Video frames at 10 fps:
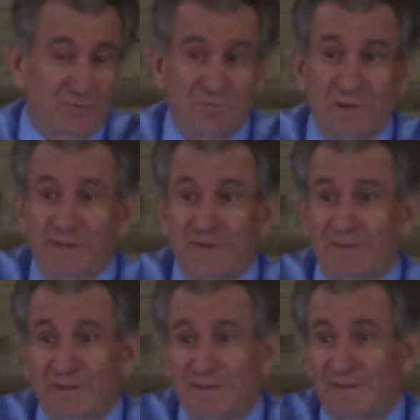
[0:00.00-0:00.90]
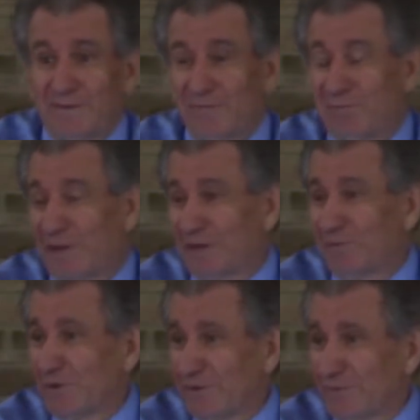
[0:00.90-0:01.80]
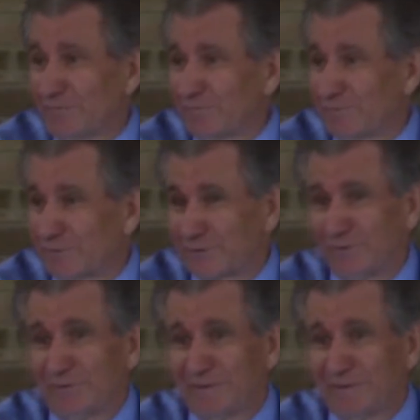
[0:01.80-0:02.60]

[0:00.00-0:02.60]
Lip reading: you better wear a suit,